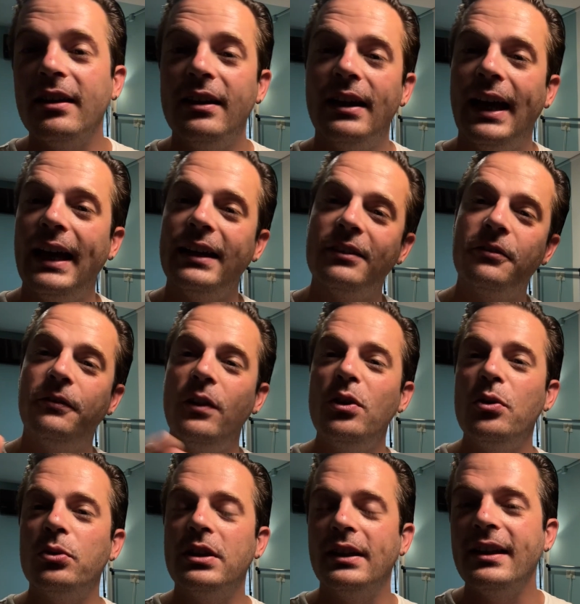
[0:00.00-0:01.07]
and follow
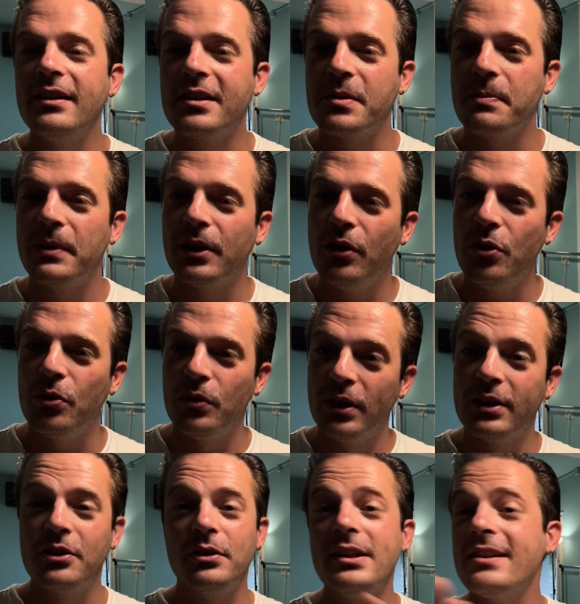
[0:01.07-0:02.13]
the links below
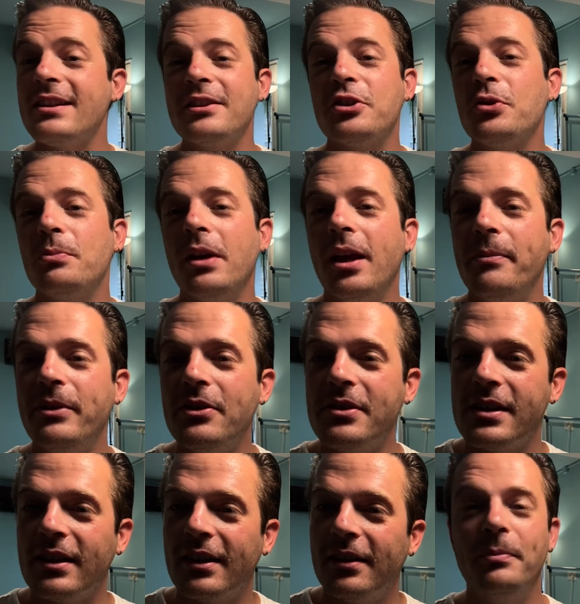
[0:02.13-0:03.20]
to listen to my
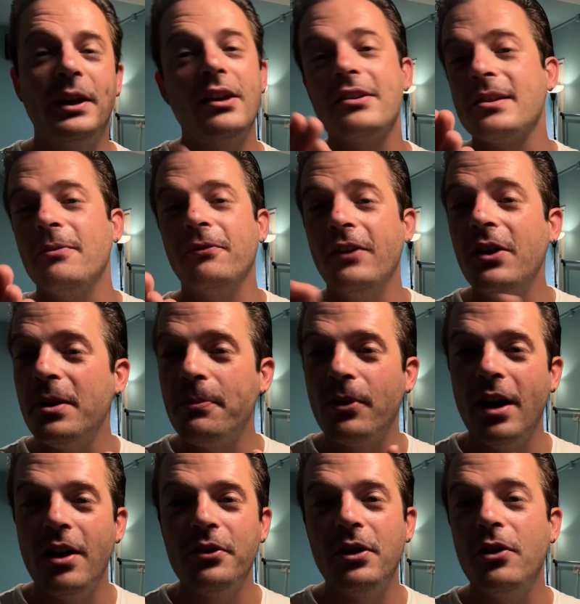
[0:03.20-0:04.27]
music, because I'm very
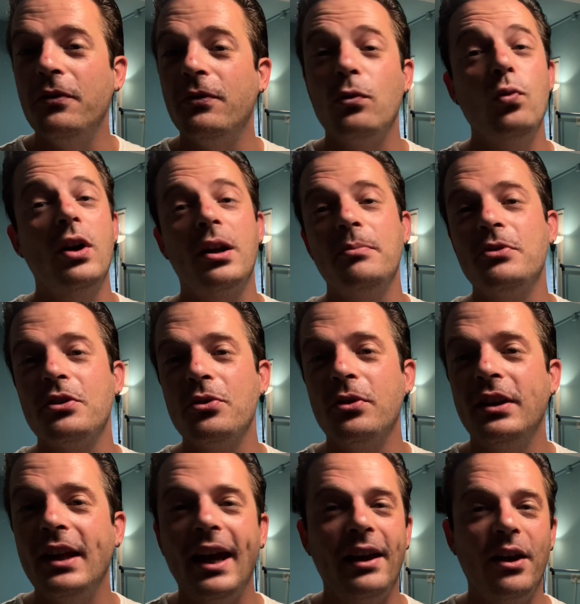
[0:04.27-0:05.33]
proud of what I'm doing
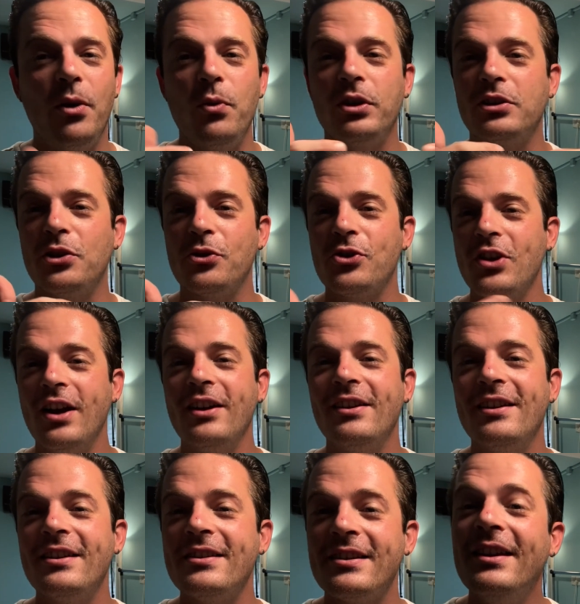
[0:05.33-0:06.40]
and I want to share
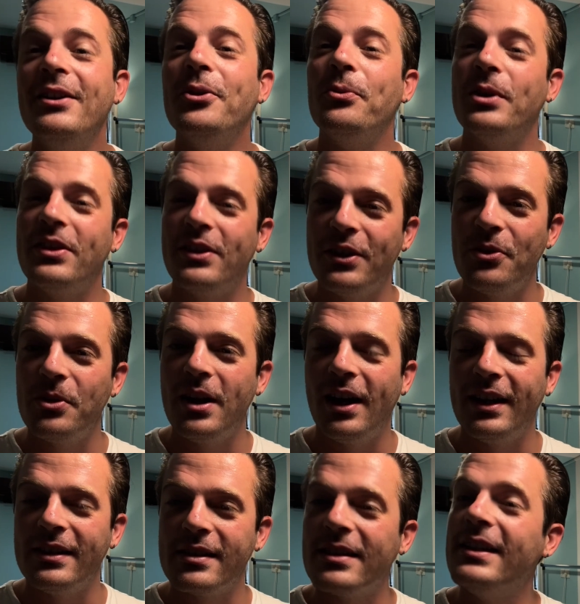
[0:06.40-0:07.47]
this with you
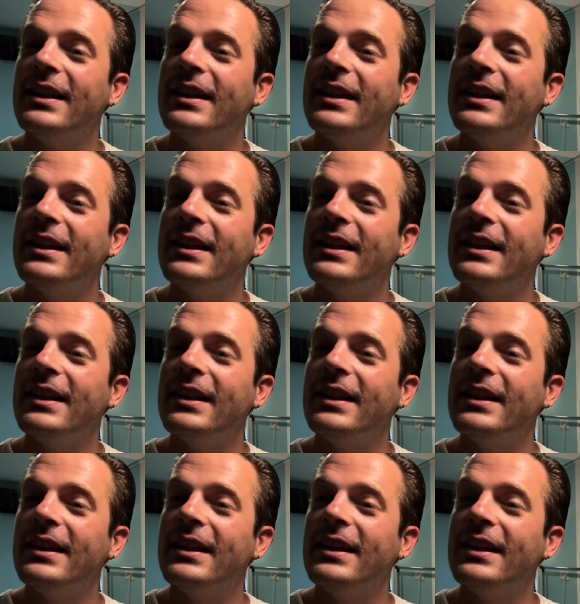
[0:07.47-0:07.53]
guys.